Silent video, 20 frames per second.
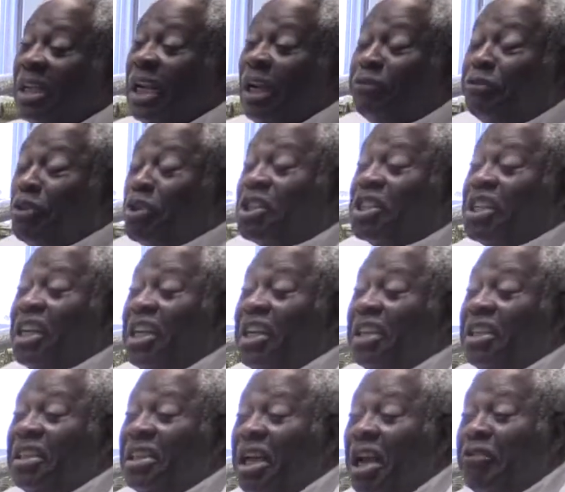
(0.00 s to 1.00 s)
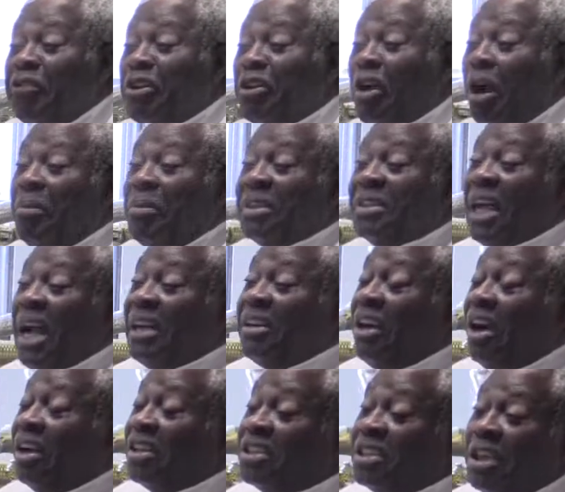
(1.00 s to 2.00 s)
If you sin, if you commit
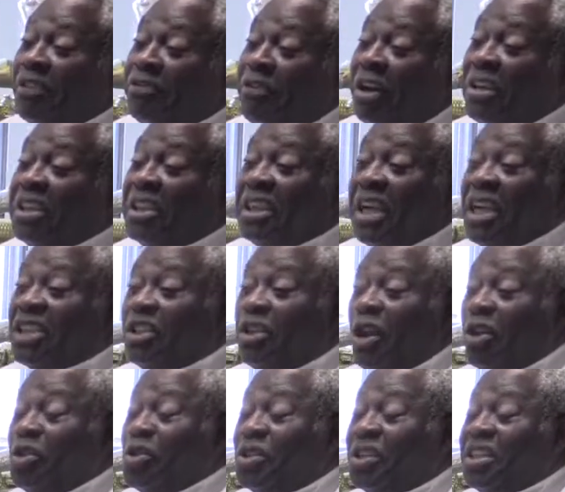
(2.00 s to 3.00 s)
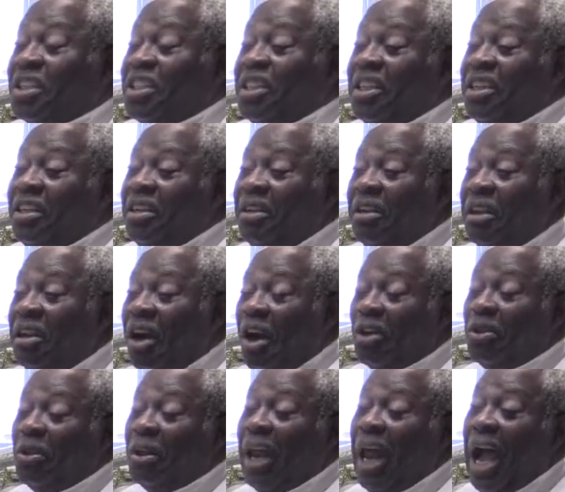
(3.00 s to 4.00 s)
adultery, fornication, or you steal,
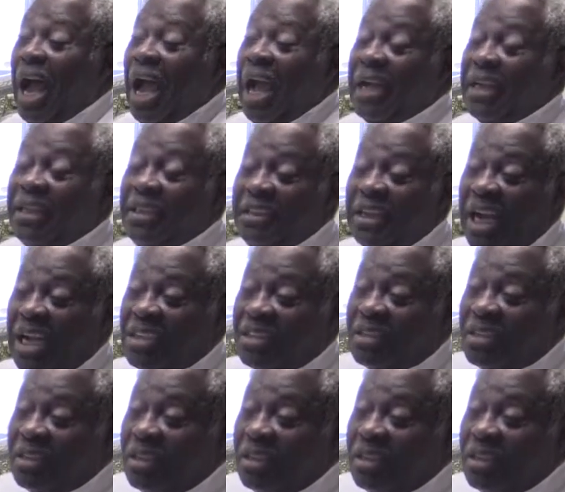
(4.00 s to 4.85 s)
or you lie, yes.